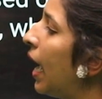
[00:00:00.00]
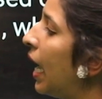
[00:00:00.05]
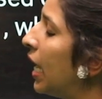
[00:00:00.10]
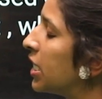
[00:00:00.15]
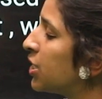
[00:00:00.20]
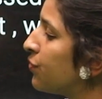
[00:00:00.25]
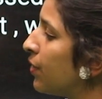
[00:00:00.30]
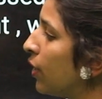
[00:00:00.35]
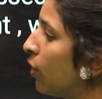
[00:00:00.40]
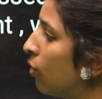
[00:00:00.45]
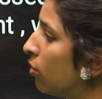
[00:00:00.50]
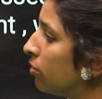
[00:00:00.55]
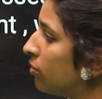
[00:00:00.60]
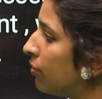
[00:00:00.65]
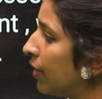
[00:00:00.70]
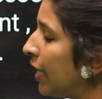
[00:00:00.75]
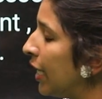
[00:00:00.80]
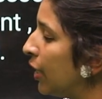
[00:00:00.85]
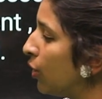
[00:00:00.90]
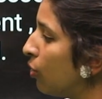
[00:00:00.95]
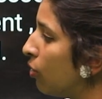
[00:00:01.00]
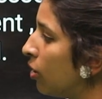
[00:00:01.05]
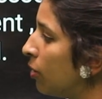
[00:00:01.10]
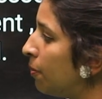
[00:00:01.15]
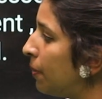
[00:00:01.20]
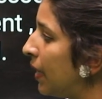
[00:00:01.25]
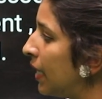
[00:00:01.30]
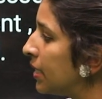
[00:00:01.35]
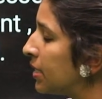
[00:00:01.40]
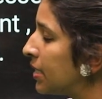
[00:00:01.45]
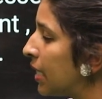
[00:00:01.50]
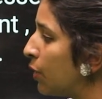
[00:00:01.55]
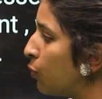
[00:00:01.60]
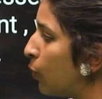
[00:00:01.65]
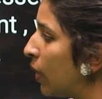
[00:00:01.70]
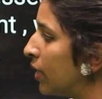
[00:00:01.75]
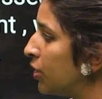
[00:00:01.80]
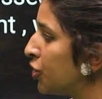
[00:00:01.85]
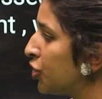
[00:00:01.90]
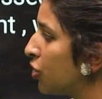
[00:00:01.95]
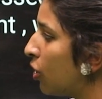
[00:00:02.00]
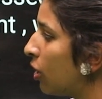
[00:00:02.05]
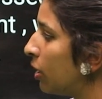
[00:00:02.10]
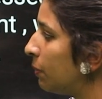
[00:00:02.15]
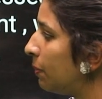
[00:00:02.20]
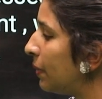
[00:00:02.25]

As we got 3 tall plants and 1 short